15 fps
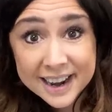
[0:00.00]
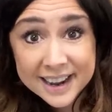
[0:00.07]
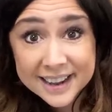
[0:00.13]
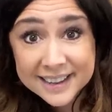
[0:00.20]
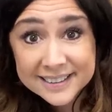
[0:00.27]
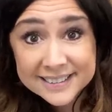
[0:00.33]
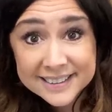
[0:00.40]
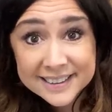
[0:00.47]

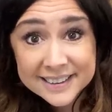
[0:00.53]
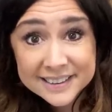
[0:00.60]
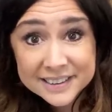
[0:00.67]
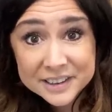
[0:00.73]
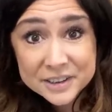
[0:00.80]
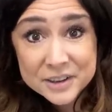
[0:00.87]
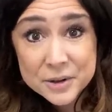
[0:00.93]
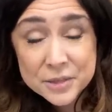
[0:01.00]
And,
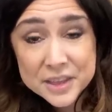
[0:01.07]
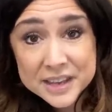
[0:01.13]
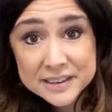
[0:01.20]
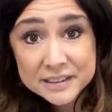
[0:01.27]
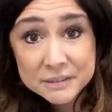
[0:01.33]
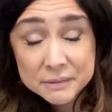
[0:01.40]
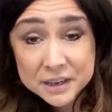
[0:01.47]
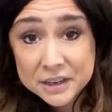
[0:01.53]
you know,
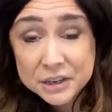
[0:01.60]
then